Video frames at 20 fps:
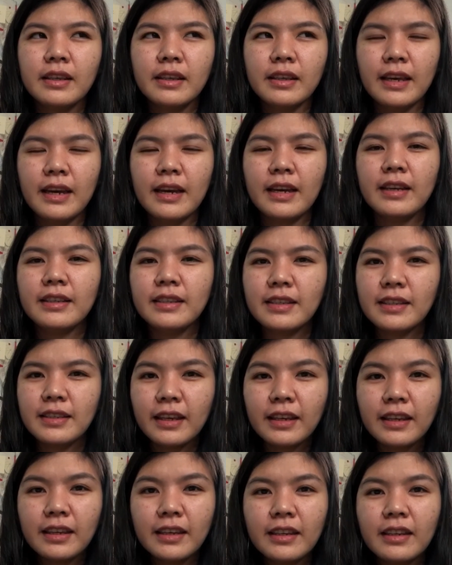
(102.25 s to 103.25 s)
yeah,
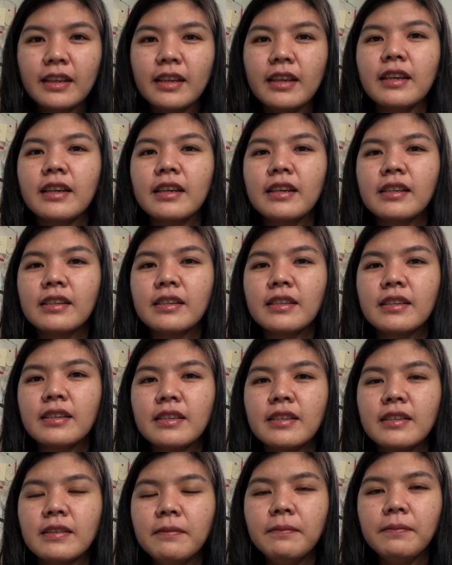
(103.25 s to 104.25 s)
second
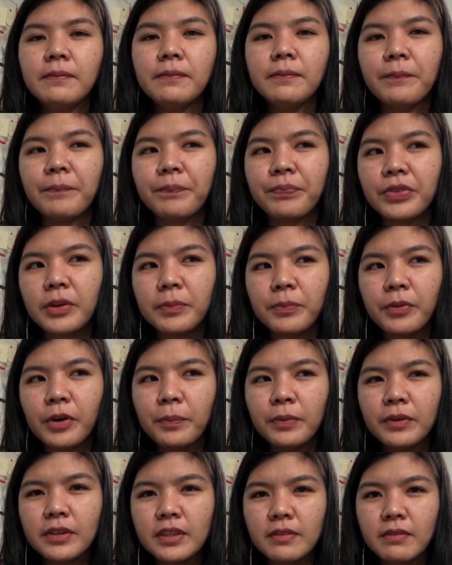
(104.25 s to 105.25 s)
is the
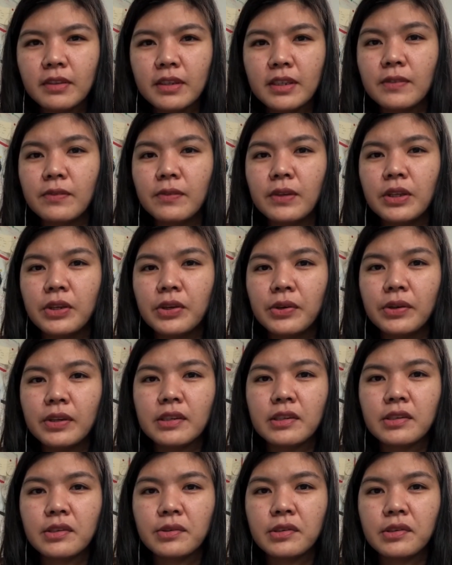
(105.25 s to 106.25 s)
purpose of this video
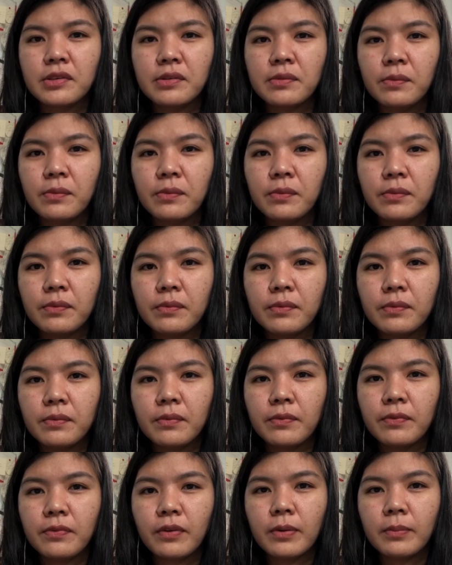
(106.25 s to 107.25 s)
is
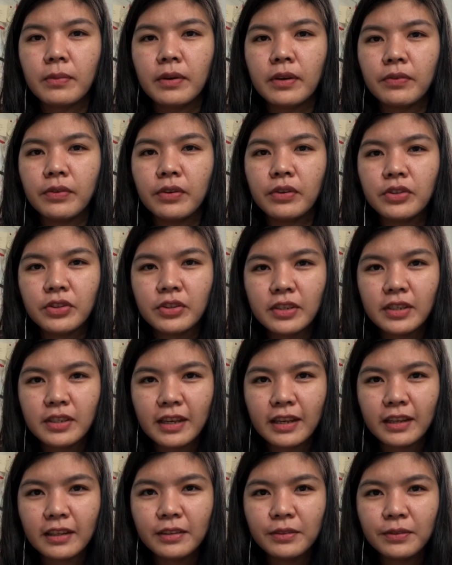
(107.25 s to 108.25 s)
for my future
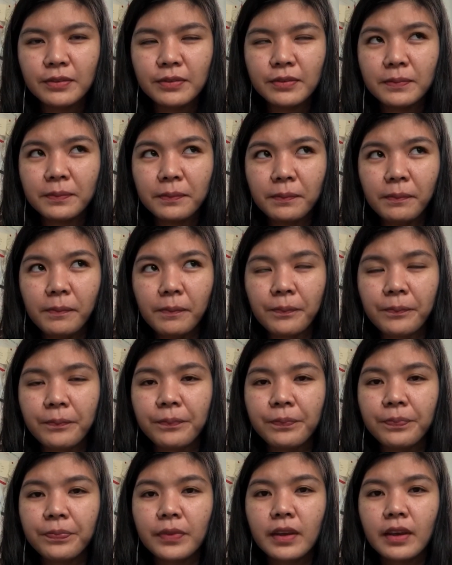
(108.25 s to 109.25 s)
self.
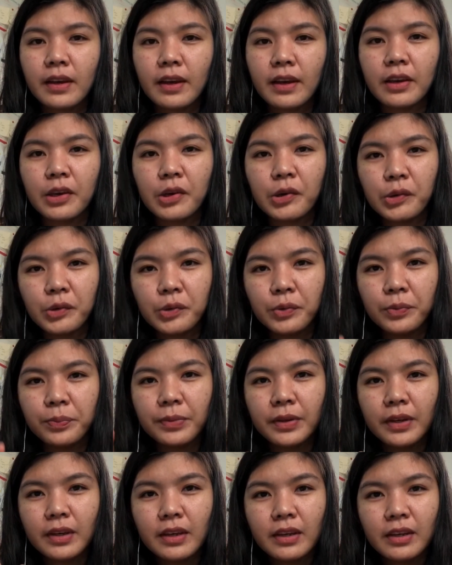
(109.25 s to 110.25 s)
I hope
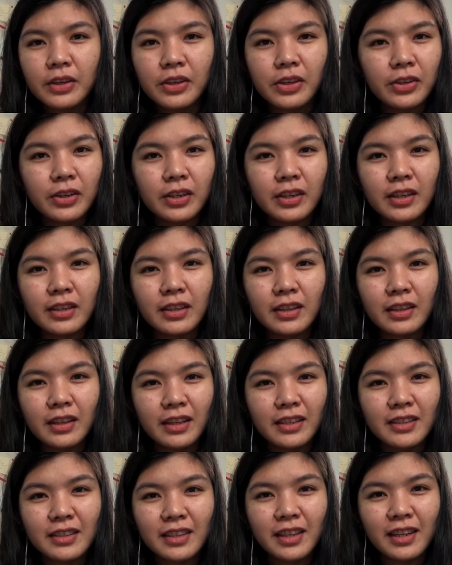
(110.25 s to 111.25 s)
you're not
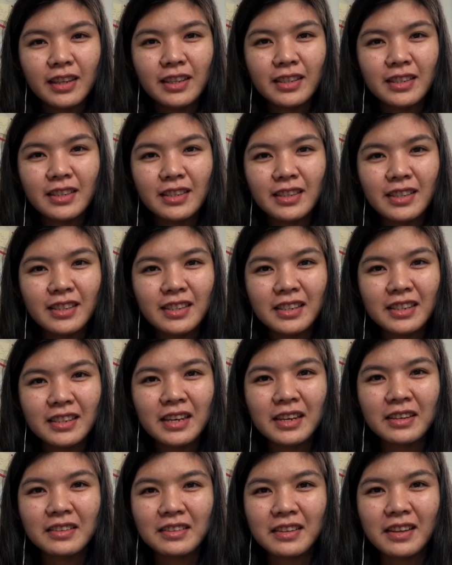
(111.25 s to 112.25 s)
lazily sitting
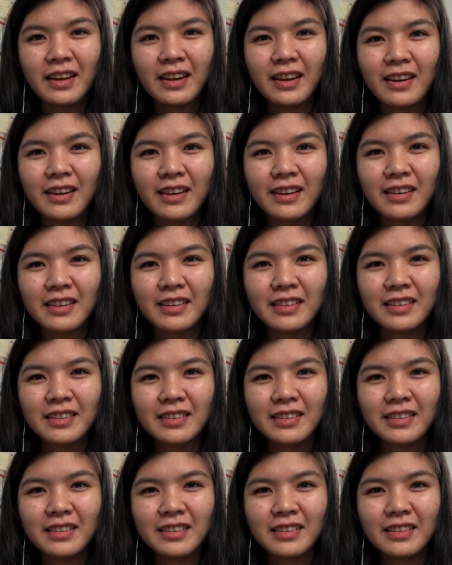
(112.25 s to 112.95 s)
down there